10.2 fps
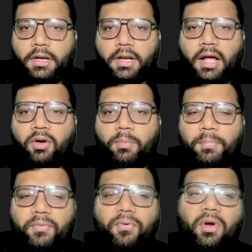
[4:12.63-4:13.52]
Now,
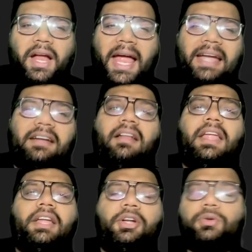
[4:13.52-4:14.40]
before
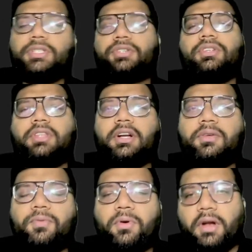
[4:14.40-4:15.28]
entering into section
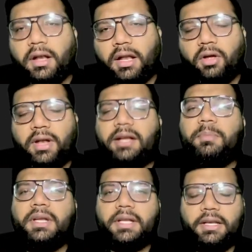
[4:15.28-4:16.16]
34, now let
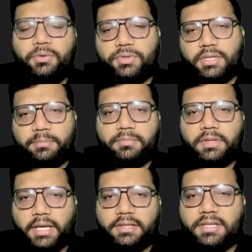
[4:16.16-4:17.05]
me tell you some
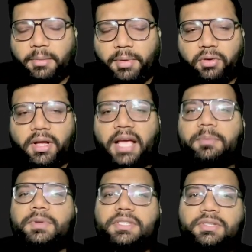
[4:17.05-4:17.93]
things about
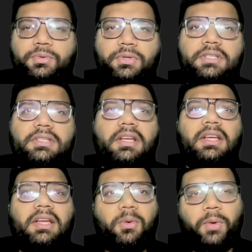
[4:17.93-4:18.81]
IPC students.
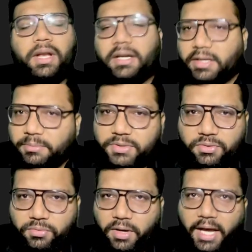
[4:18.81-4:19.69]
When it comes
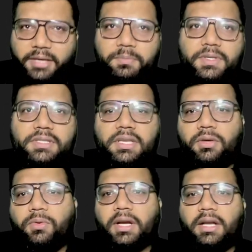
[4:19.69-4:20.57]
to IPC,
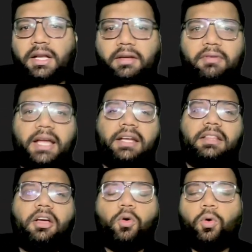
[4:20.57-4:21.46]
you can divide
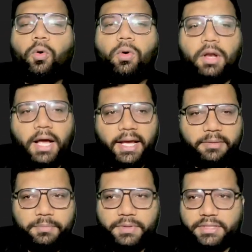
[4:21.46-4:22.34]
the whole
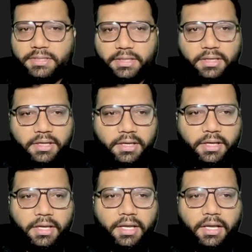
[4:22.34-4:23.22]
IPC
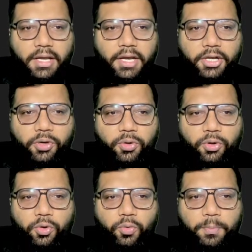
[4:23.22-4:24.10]
into
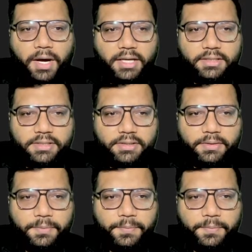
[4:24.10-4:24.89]
two parts.